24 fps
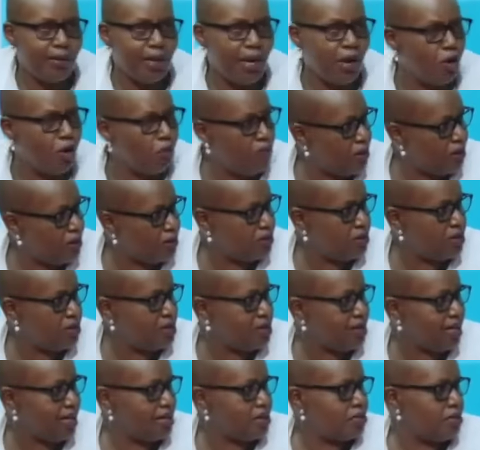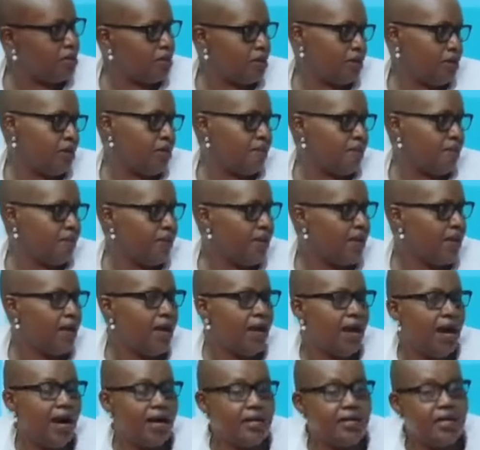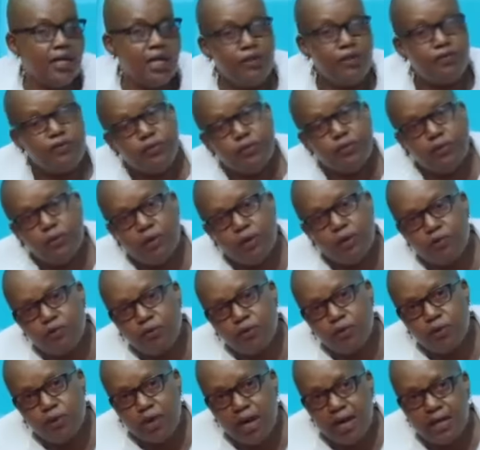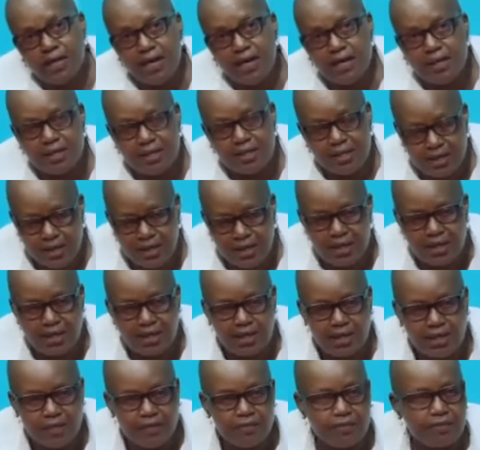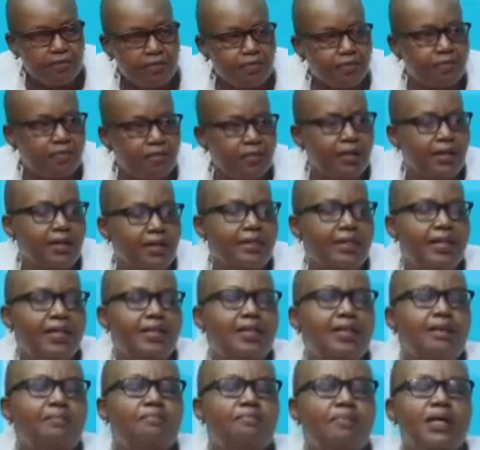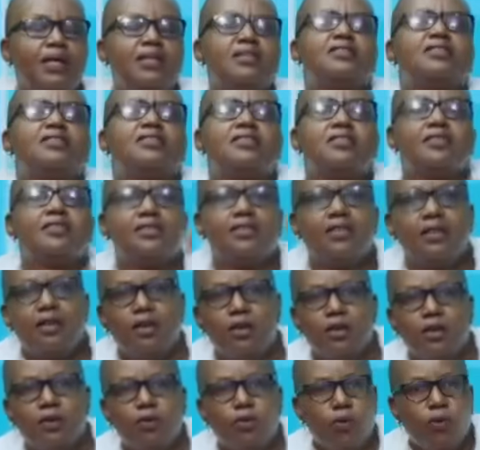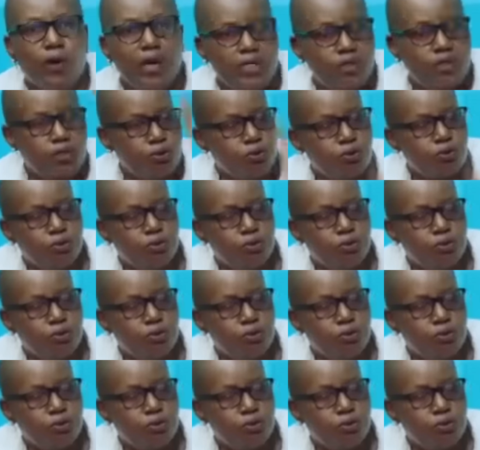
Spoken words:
we are open to discuss with them. And if Ugandans think that the best way